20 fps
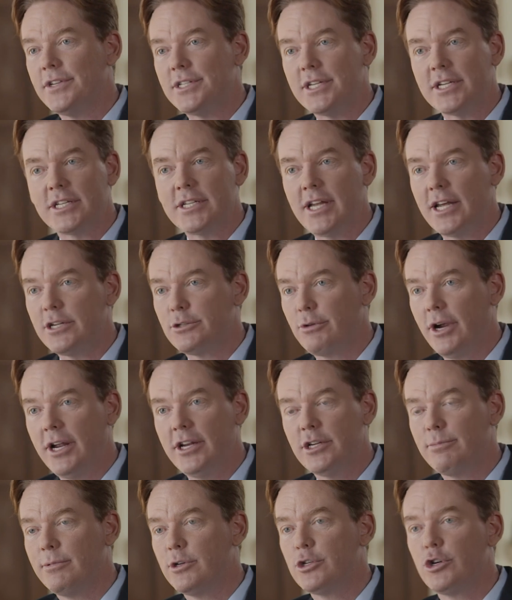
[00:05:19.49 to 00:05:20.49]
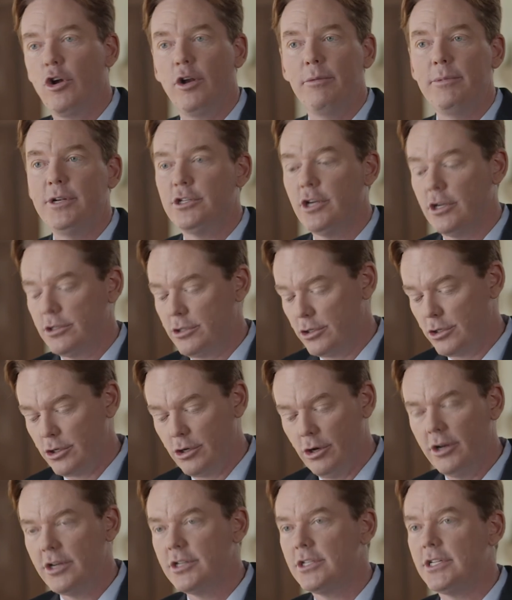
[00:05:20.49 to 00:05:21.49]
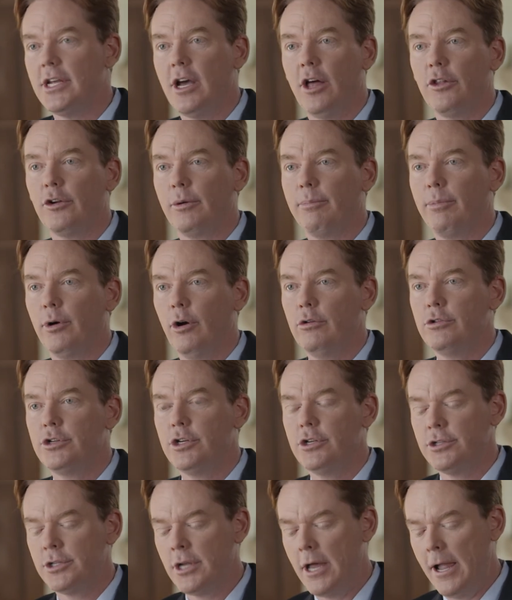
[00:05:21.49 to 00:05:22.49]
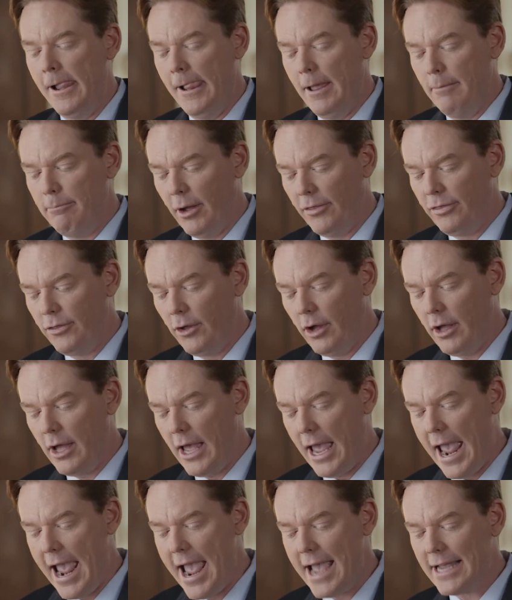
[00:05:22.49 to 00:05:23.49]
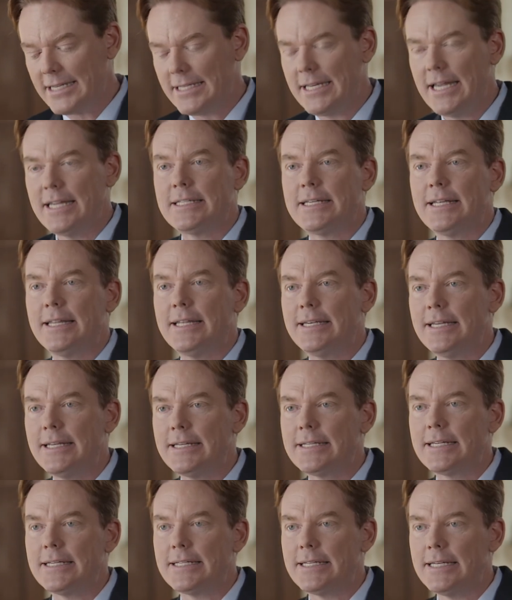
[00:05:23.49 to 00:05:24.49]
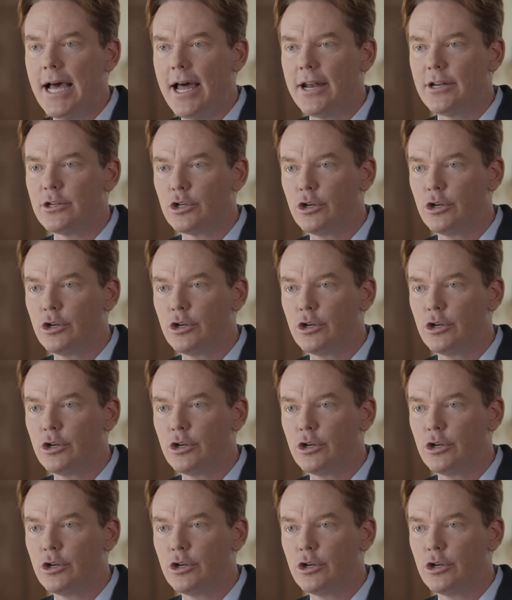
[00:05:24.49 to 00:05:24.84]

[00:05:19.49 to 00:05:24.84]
success rate has been shown to be just as good as the other approaches, but the access to the disc is not as